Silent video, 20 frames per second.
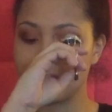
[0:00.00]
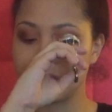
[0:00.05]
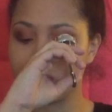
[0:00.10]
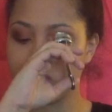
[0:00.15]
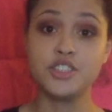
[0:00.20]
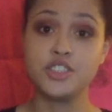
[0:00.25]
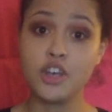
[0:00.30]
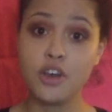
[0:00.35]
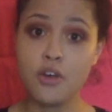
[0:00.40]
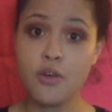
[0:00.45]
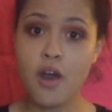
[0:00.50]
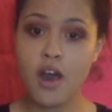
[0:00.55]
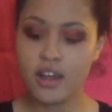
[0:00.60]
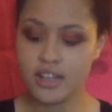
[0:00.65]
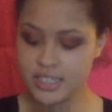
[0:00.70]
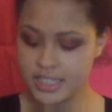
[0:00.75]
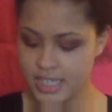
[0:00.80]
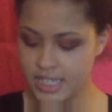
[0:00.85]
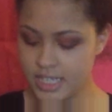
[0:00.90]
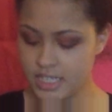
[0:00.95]
So on
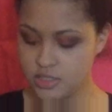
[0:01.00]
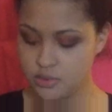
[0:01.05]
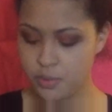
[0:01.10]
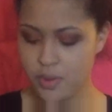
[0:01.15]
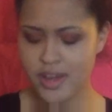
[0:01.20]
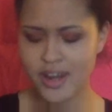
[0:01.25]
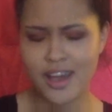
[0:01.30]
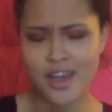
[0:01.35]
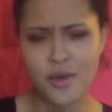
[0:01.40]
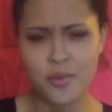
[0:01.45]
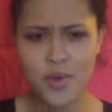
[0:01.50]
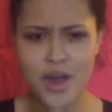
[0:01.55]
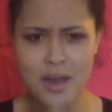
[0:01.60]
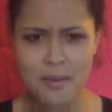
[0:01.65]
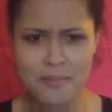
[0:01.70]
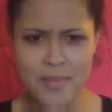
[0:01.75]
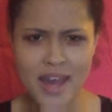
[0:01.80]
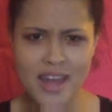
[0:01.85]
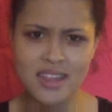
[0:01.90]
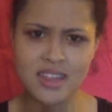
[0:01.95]
days when I
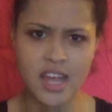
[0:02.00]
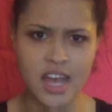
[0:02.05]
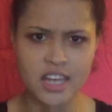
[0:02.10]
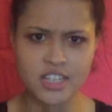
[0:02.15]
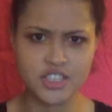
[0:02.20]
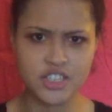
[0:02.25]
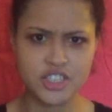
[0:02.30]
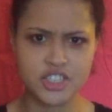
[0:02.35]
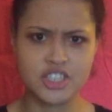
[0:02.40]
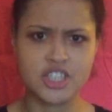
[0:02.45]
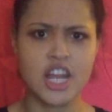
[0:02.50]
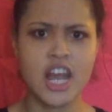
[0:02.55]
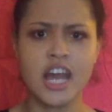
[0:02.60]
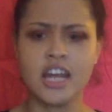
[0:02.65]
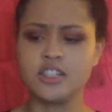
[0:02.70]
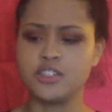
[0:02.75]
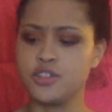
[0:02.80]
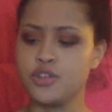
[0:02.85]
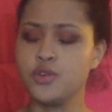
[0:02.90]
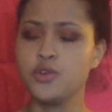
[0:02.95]
want my lashes
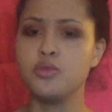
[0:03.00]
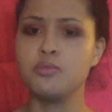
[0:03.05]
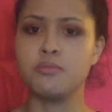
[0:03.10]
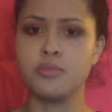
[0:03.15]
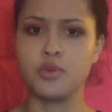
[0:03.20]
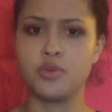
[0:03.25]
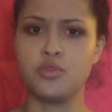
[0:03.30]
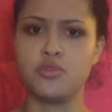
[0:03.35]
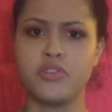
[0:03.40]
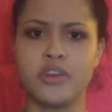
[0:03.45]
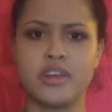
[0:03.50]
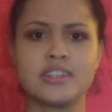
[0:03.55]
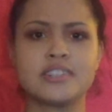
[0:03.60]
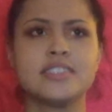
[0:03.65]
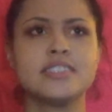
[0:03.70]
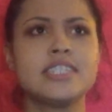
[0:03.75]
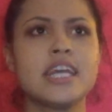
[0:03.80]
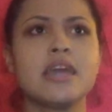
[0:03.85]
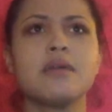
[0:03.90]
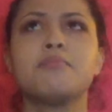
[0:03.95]
not to move and
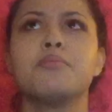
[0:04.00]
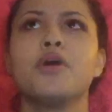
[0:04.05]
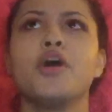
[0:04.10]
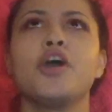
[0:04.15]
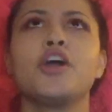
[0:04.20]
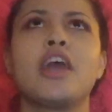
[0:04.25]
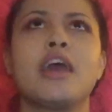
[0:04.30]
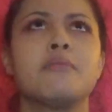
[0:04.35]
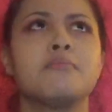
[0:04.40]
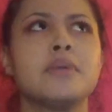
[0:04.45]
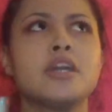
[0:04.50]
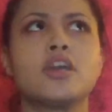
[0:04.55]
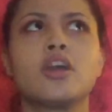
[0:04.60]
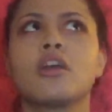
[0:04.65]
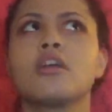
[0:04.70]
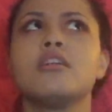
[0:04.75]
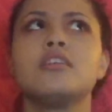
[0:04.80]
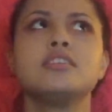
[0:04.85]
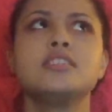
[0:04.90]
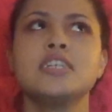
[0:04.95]
stay put and be
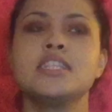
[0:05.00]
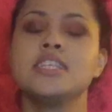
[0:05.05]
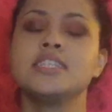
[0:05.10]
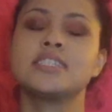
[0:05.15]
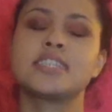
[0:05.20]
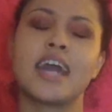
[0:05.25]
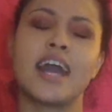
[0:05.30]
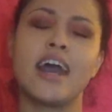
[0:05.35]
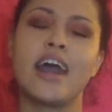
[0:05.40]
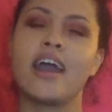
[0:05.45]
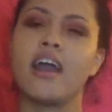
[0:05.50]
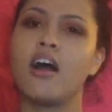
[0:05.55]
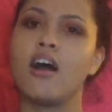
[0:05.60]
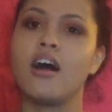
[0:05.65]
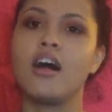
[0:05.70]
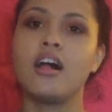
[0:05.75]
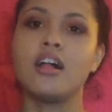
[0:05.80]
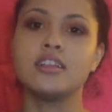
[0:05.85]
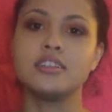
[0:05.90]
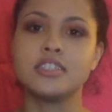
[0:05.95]
curled to the sky
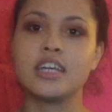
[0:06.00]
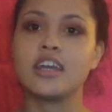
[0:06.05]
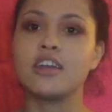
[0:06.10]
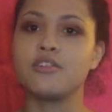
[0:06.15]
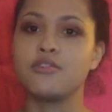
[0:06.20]
all day